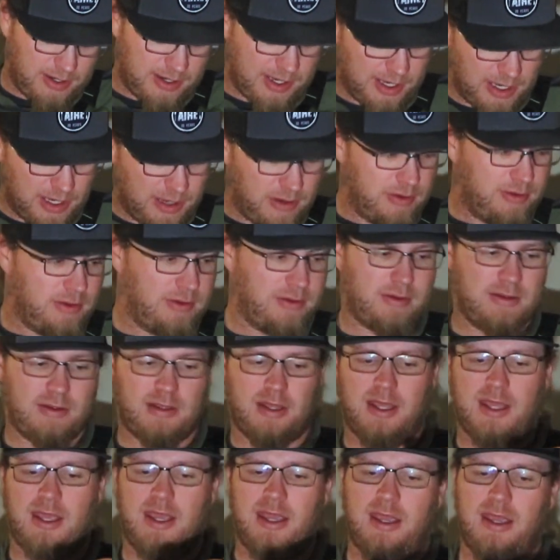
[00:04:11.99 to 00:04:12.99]
now
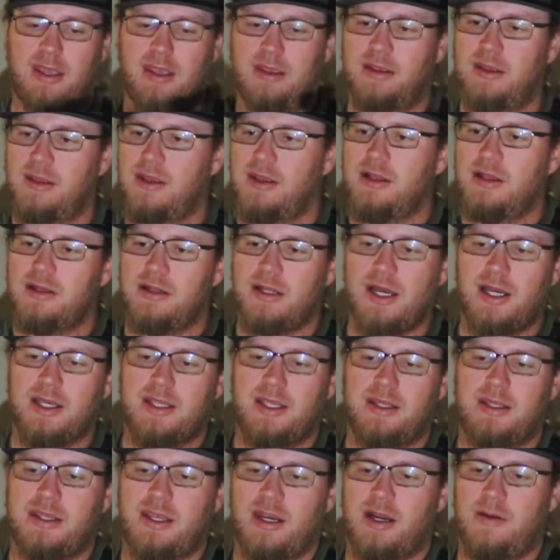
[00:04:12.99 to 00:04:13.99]
a
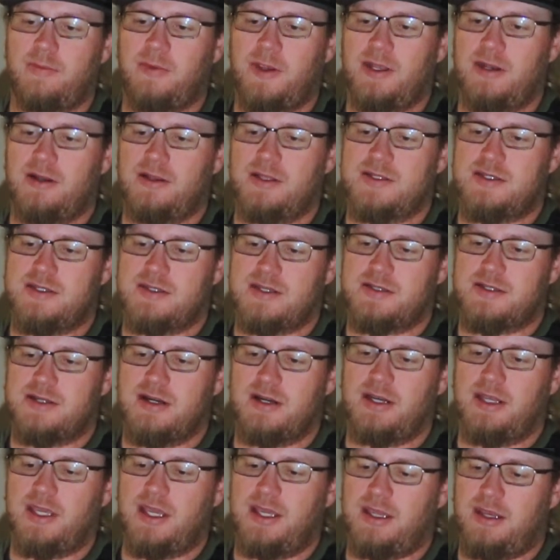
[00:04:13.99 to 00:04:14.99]
locking carabiner. This is a
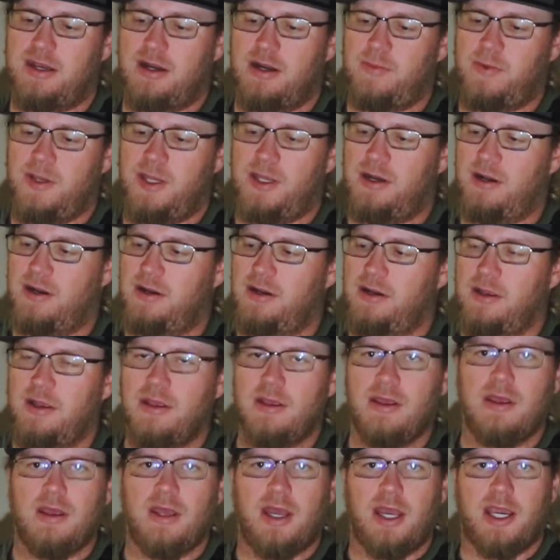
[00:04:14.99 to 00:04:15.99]
turn gauge carabiner.
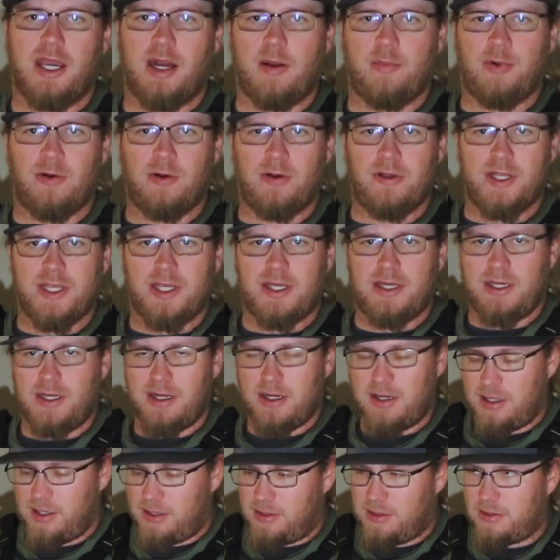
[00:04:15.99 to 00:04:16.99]
I've got a pulley
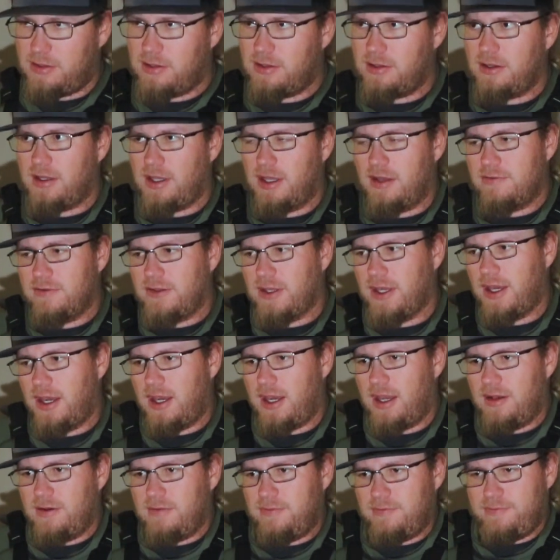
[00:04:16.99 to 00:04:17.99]
here. I've
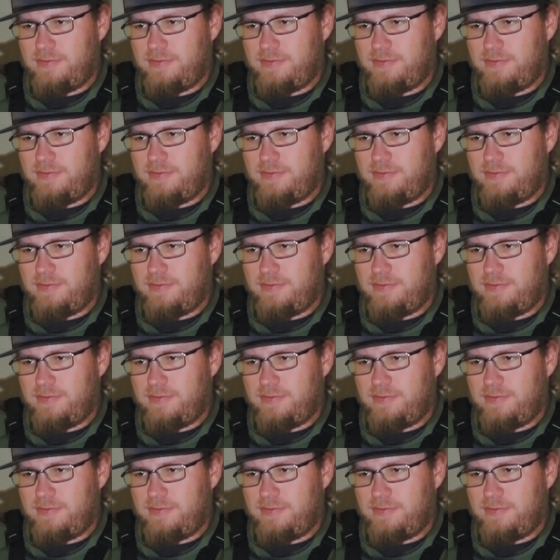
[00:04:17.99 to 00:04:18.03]
got